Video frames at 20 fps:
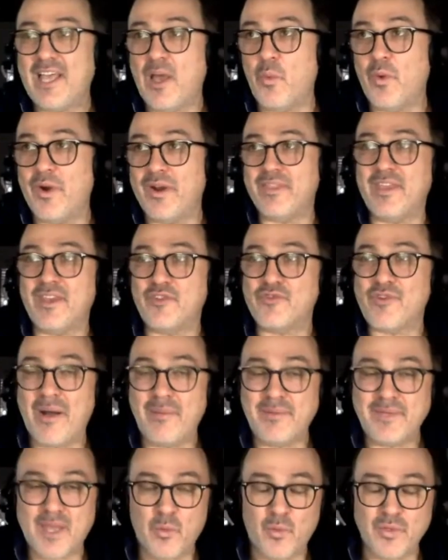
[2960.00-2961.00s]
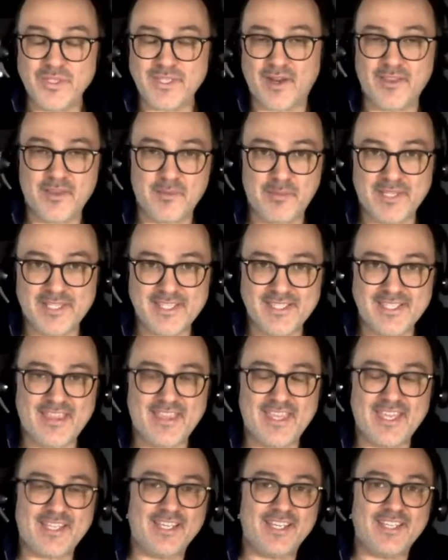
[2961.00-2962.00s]
and where they dropped and what are the buttons
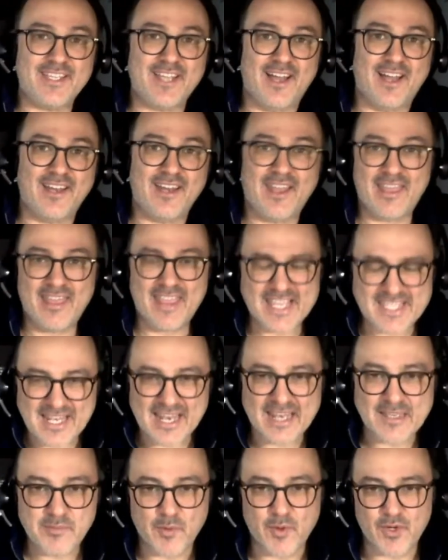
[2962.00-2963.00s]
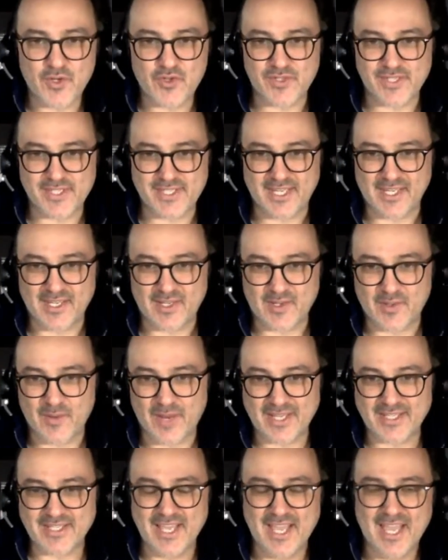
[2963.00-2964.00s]
that they clicked on. That's a lot more interesting,
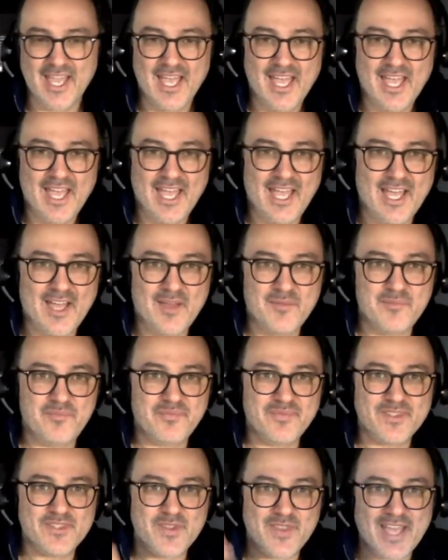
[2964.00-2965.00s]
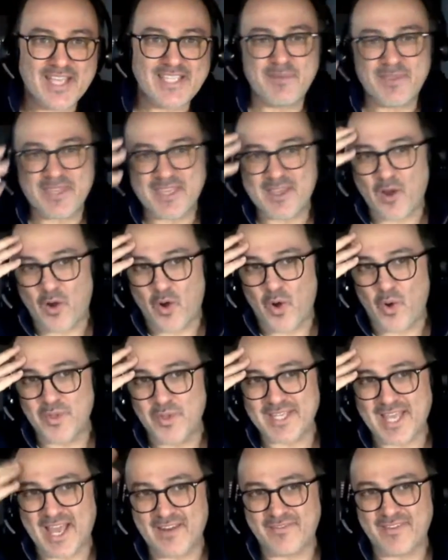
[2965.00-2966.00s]
correct? So that's something
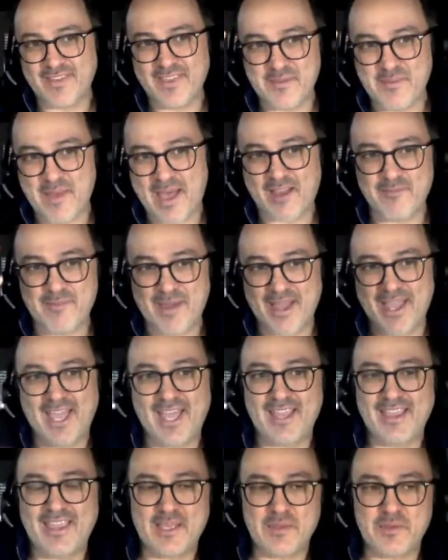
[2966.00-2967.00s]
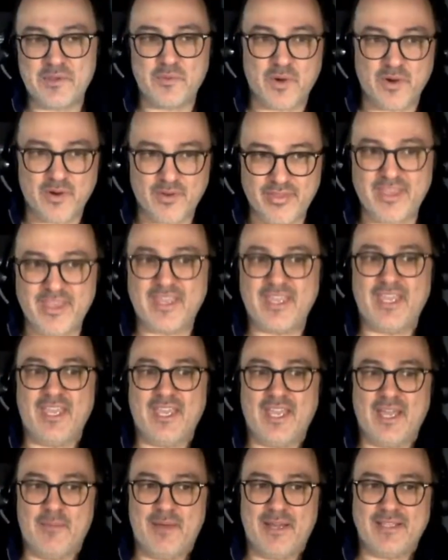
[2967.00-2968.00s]
always kind of in the back of my head that we're
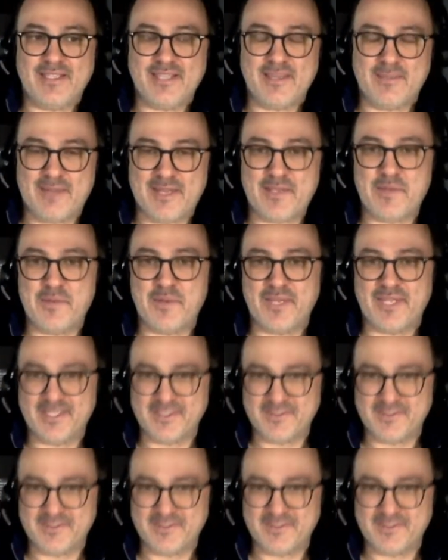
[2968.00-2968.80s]
thinking about doing.